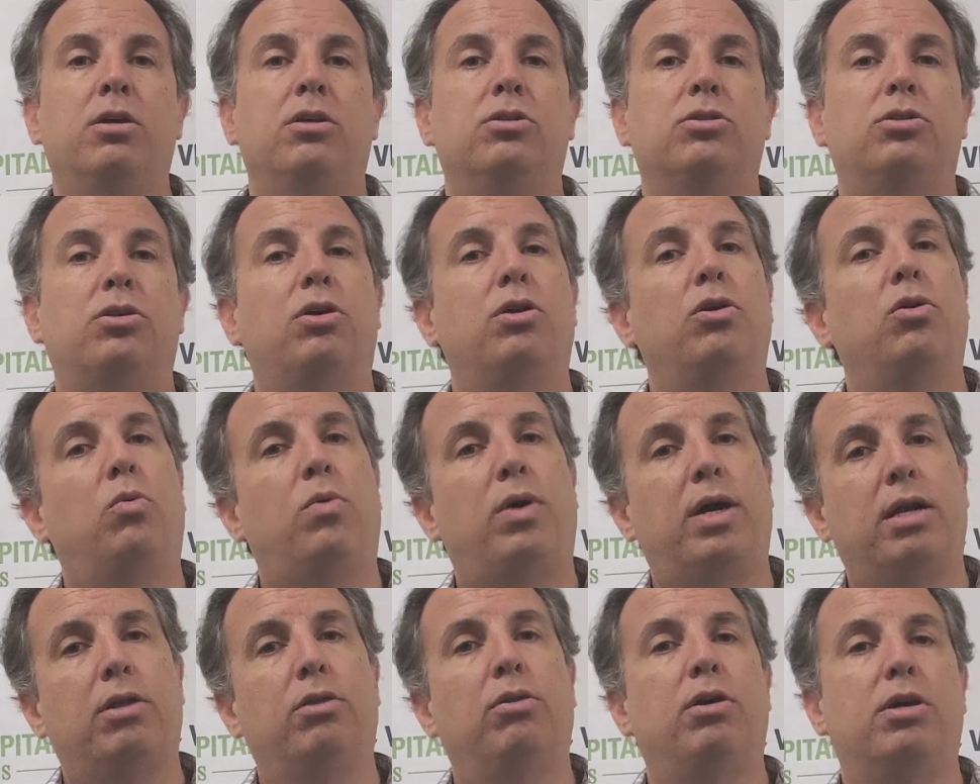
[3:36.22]
So you'll
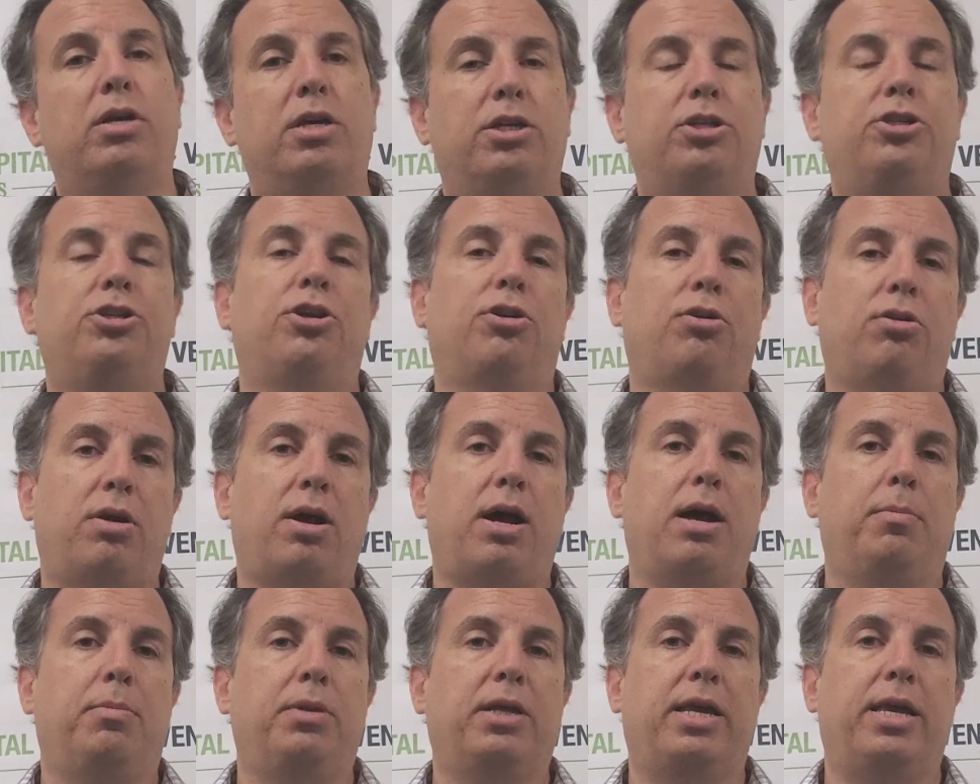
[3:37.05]
want to look at your
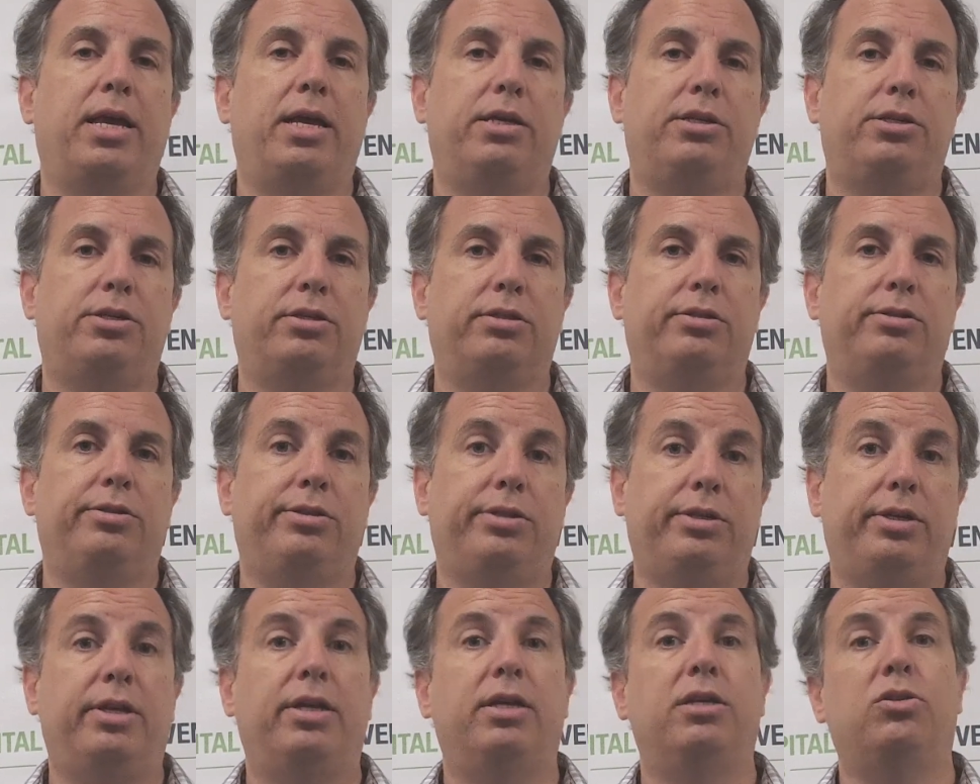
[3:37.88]

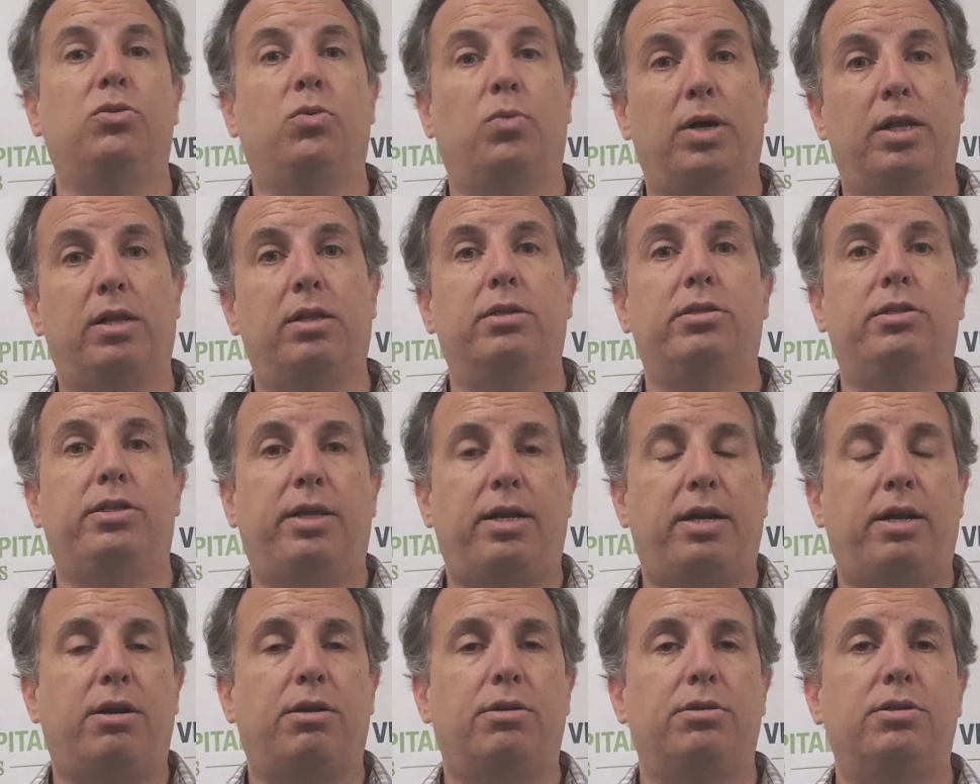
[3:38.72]
obligations as well as
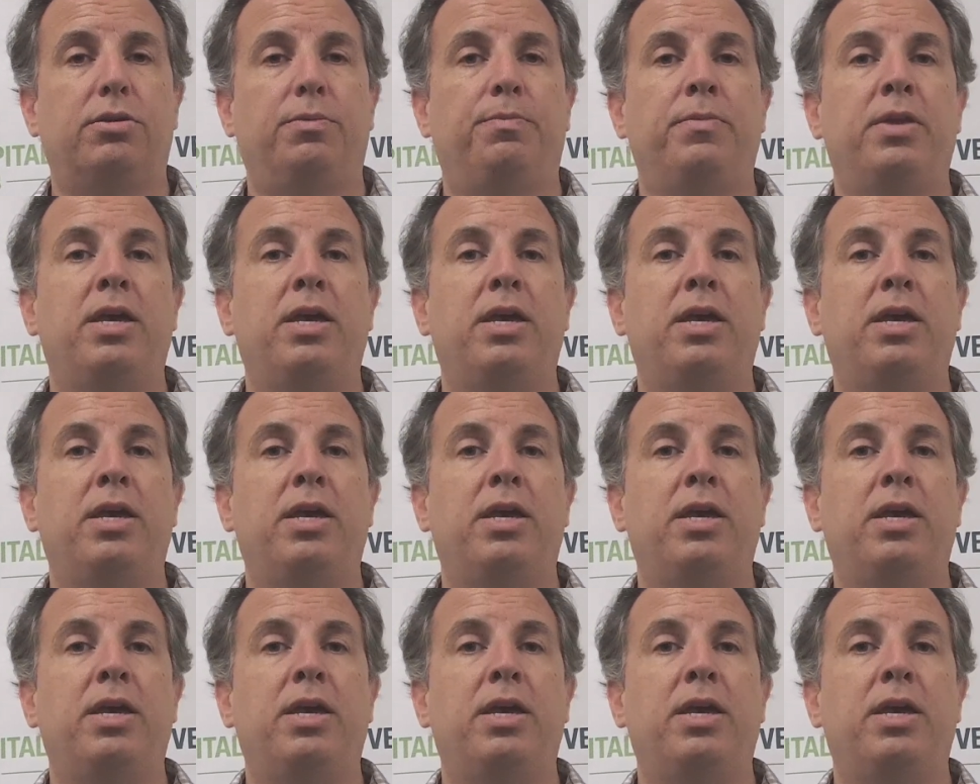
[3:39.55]
theirs.